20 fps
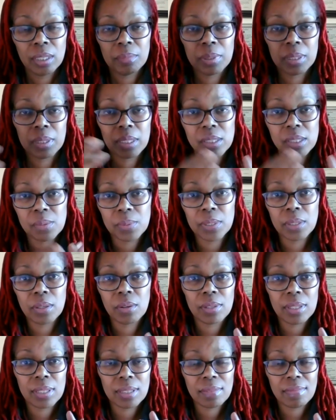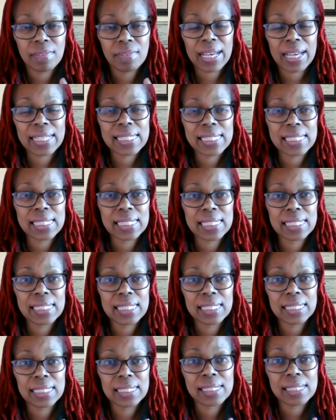because we know that the vaccine
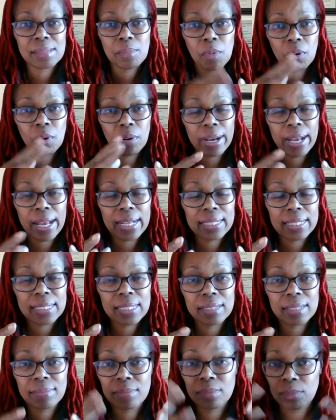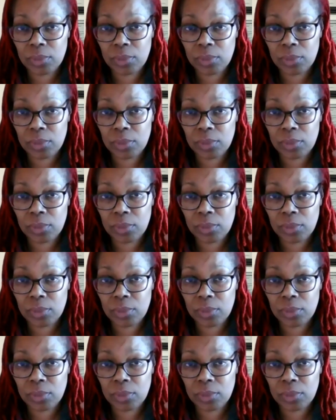is more active